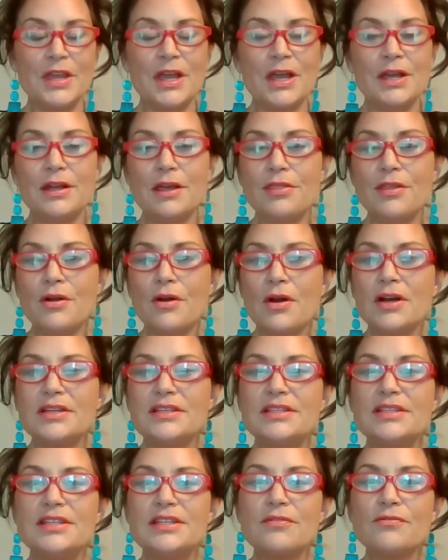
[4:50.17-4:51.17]
Now, there are
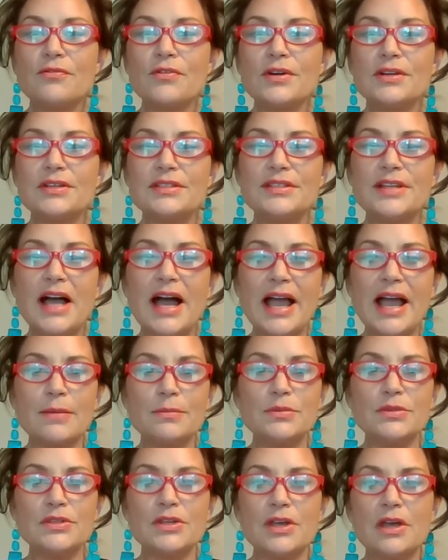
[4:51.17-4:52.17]
different
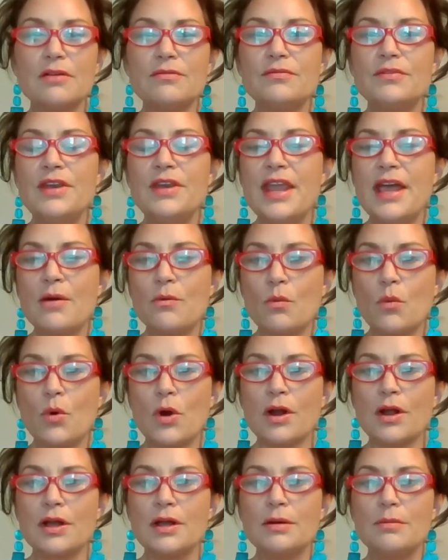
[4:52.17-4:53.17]
types of
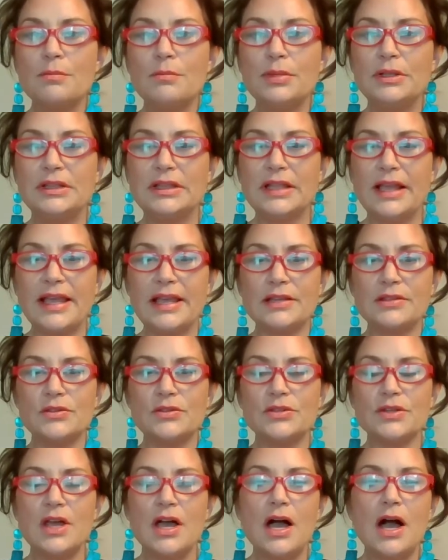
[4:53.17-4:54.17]
network plans.